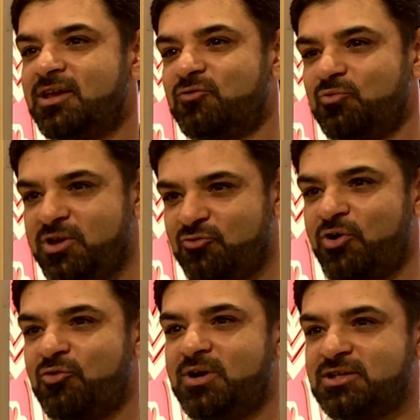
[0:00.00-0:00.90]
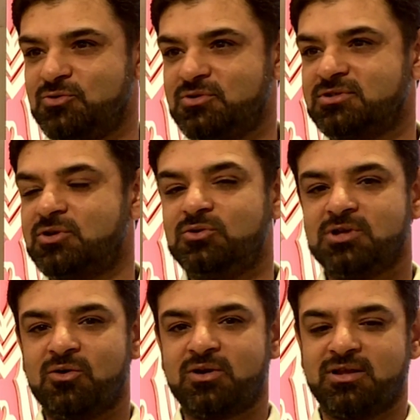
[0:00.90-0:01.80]
thing for me if one of my students goes
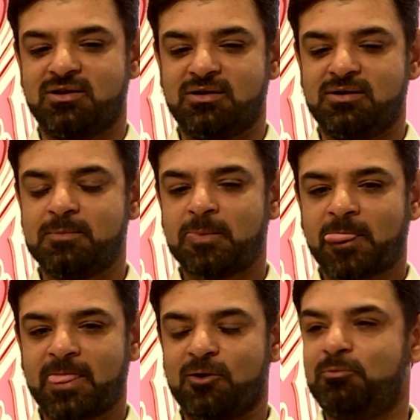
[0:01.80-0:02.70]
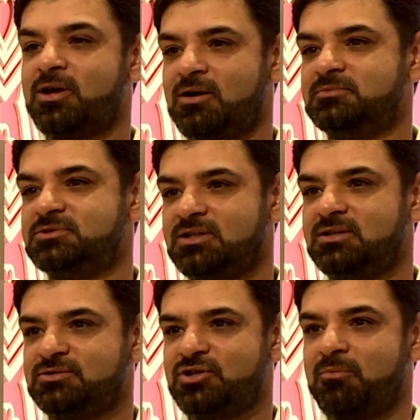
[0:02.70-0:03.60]
out and becomes
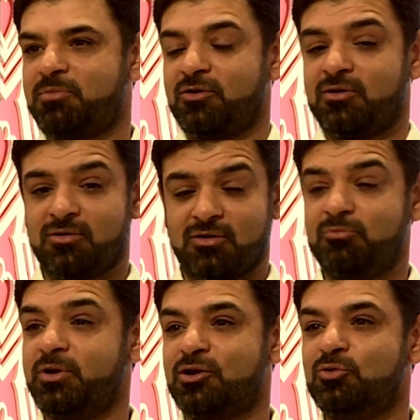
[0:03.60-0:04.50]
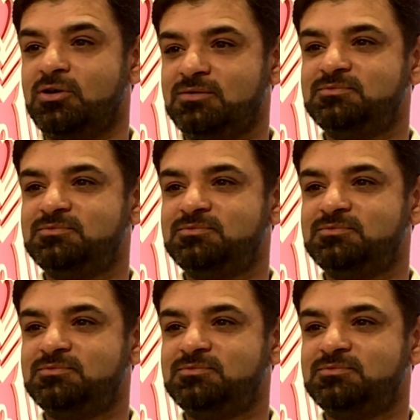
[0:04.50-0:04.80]
a champion on a big tour.